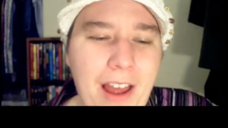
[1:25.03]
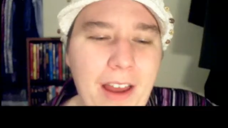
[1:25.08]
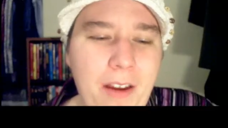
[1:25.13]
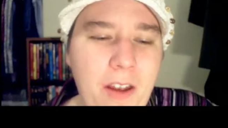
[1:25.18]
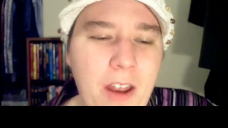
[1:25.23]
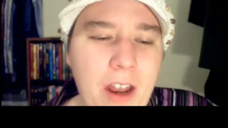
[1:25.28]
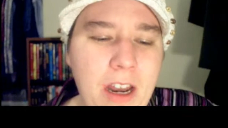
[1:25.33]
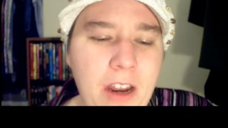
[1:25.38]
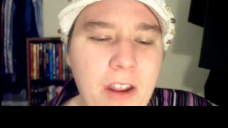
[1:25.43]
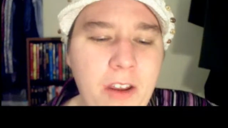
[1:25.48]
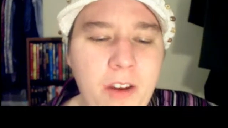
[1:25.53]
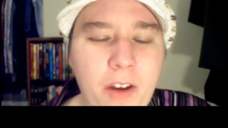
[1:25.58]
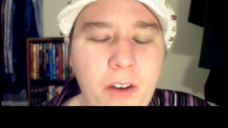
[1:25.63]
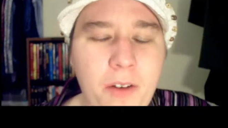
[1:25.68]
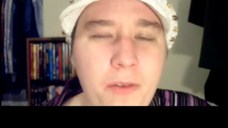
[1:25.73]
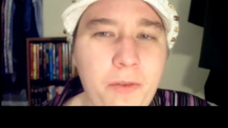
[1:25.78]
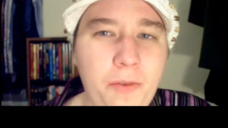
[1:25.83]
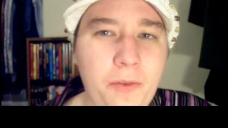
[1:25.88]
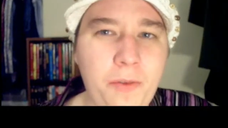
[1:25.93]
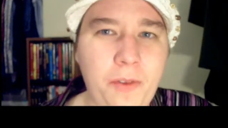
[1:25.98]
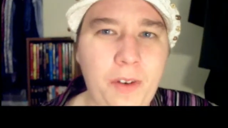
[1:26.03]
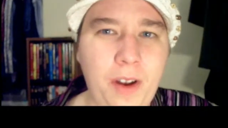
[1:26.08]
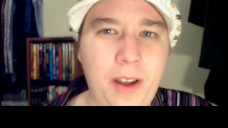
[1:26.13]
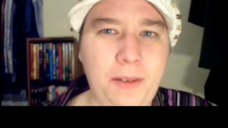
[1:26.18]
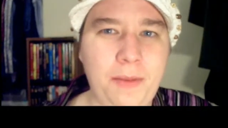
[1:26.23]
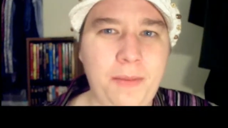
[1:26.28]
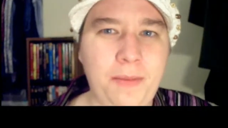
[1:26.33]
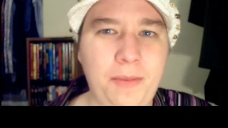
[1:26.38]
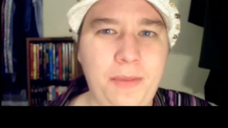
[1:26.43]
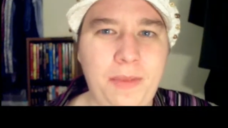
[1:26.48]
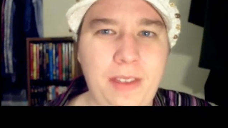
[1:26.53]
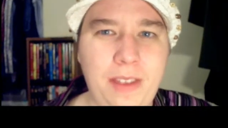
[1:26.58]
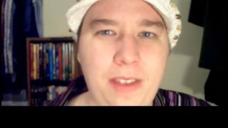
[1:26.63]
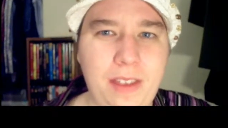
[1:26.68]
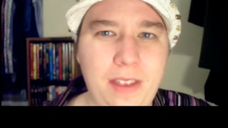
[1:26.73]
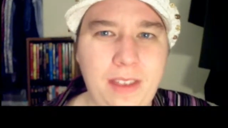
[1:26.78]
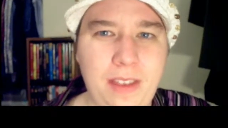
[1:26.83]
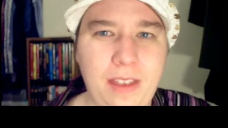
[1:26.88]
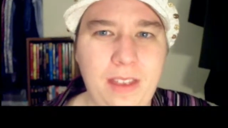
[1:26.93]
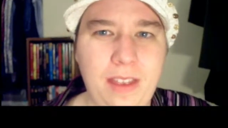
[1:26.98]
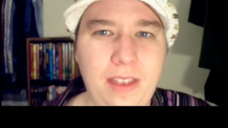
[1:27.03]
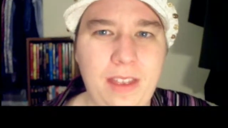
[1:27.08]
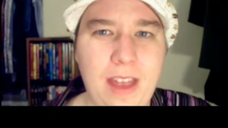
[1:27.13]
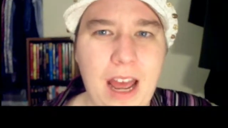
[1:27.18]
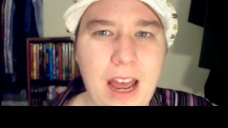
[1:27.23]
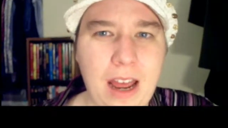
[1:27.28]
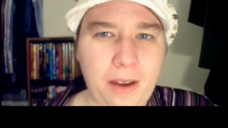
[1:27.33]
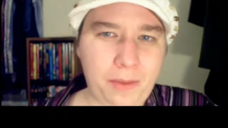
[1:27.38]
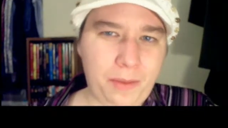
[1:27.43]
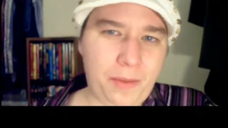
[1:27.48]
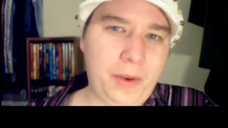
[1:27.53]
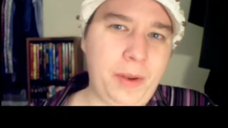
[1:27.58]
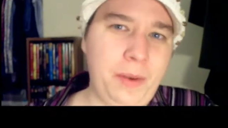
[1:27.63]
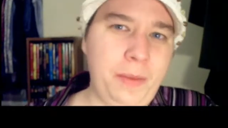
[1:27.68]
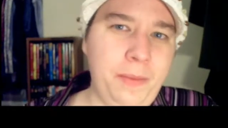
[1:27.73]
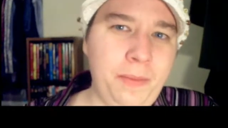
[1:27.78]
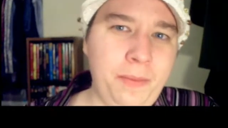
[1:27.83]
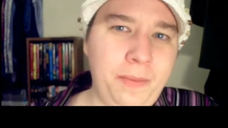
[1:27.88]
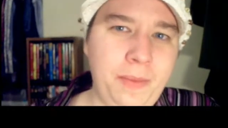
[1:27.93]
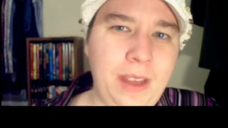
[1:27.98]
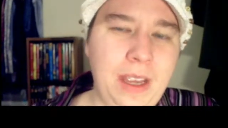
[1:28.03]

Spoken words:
And you go from that room